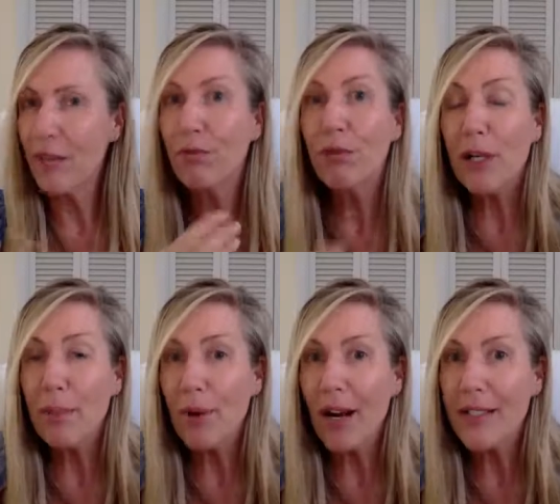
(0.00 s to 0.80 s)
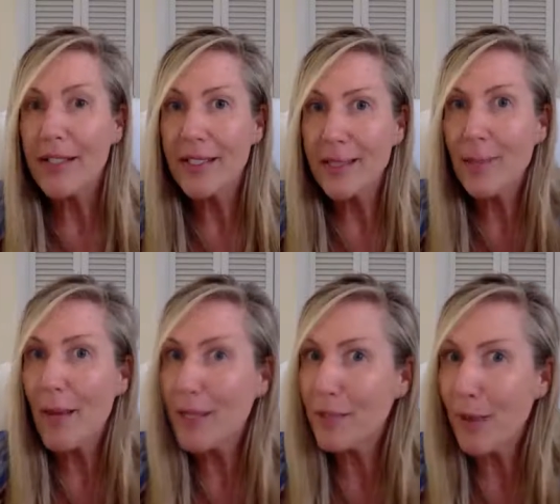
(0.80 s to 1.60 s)
And free press is the
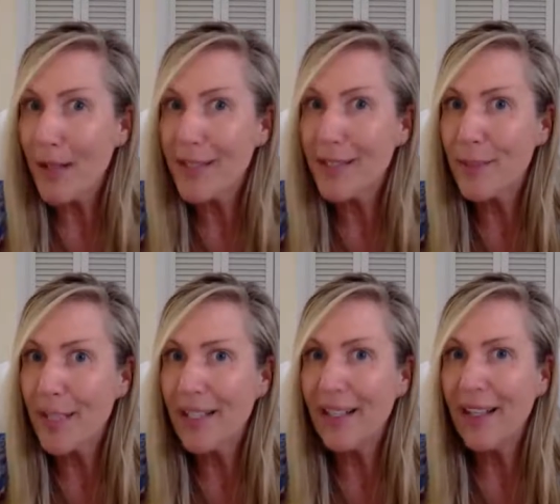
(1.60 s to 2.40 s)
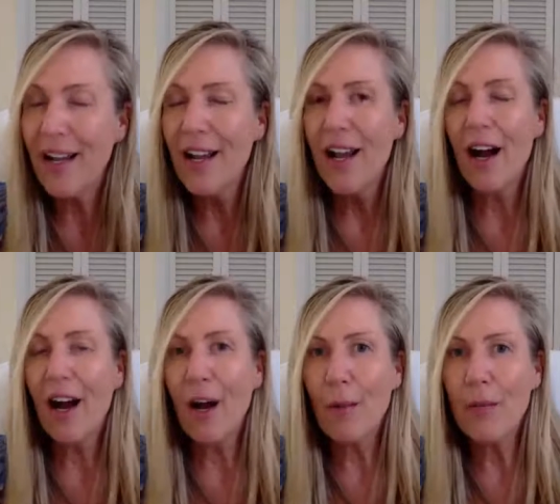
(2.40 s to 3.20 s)
best press to me.
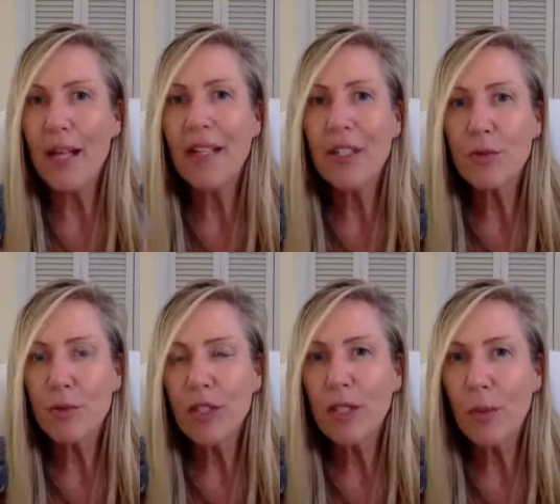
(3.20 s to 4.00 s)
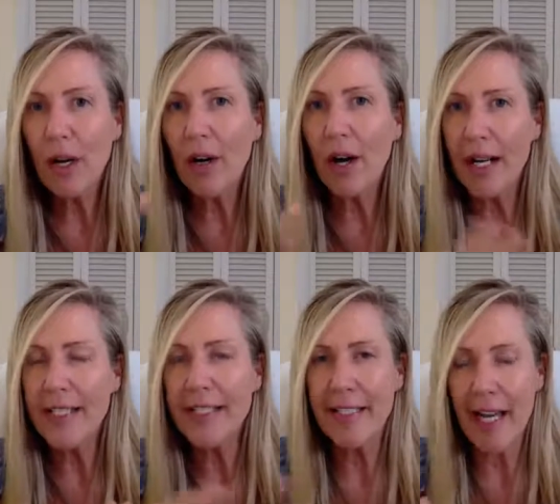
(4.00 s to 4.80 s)
And that's really where I
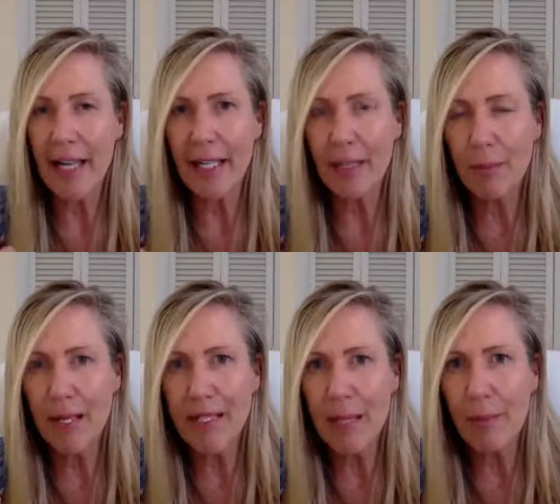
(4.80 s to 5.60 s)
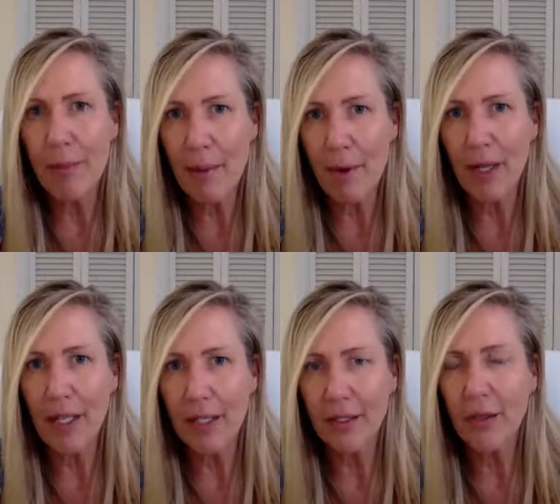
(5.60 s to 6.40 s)
stay in my Tampa Bay
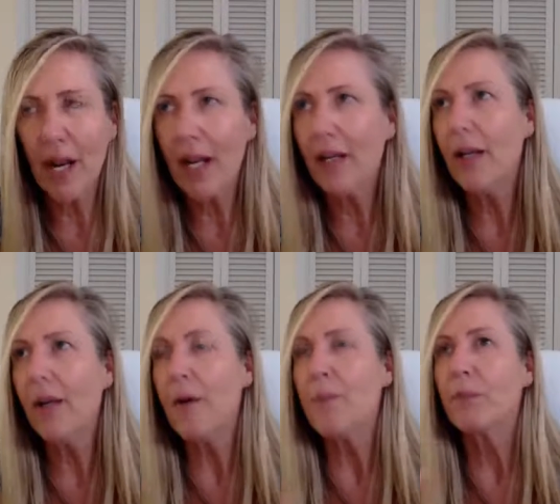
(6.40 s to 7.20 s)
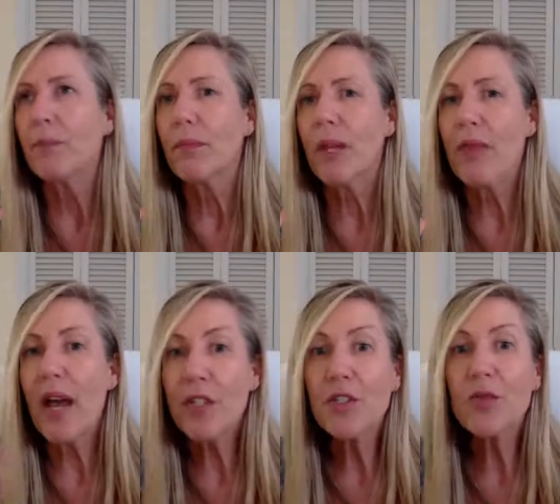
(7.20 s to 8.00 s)
market, okay?
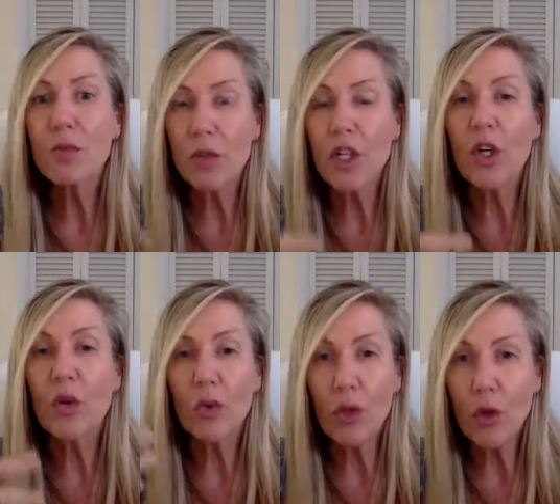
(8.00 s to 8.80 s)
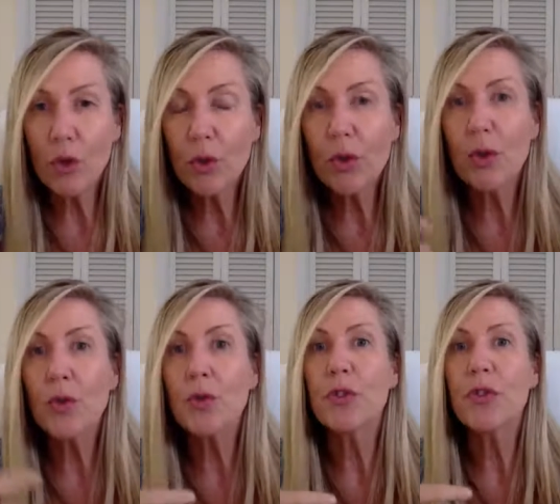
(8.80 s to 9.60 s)
That's, you know, local
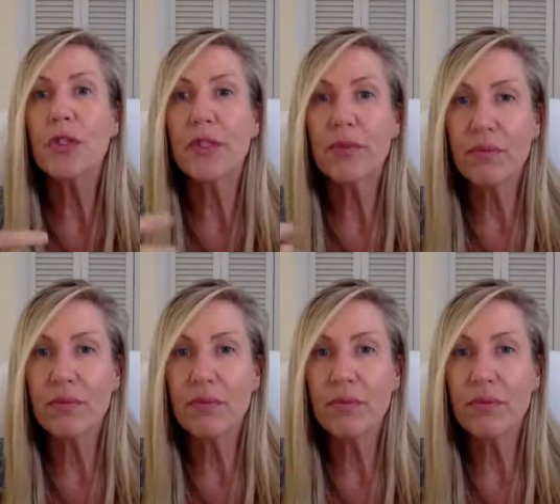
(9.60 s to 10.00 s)
news.